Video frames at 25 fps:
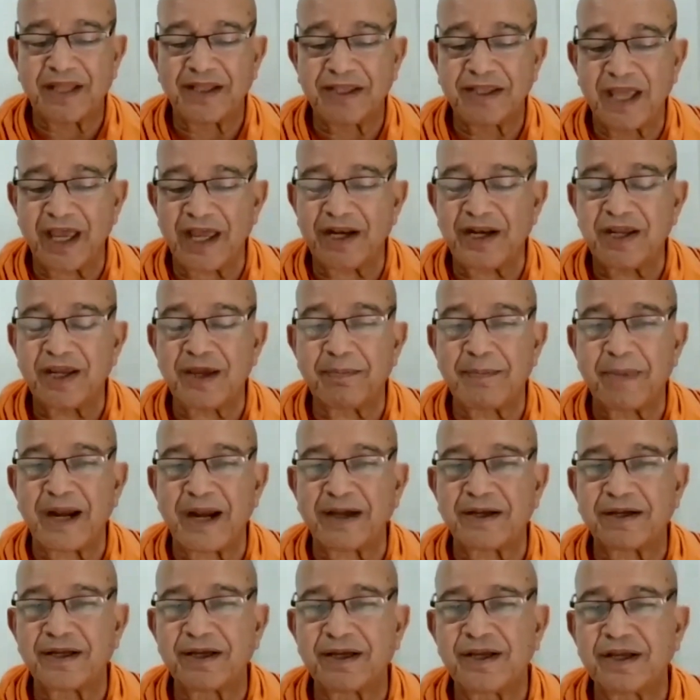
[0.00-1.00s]
There he
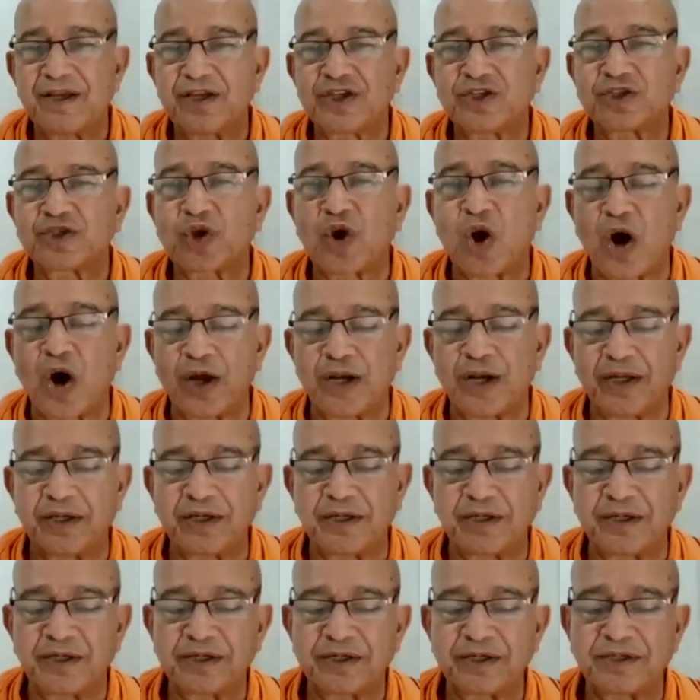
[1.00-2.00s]
met
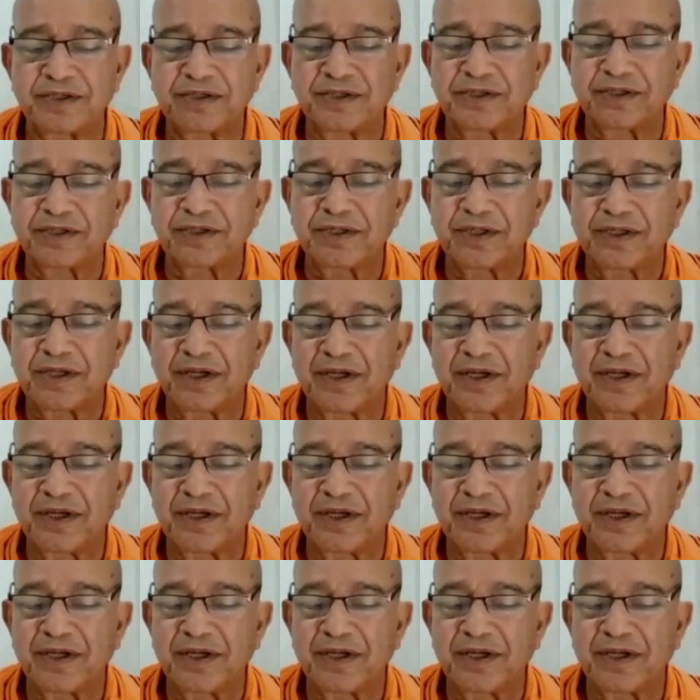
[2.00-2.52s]
scholars,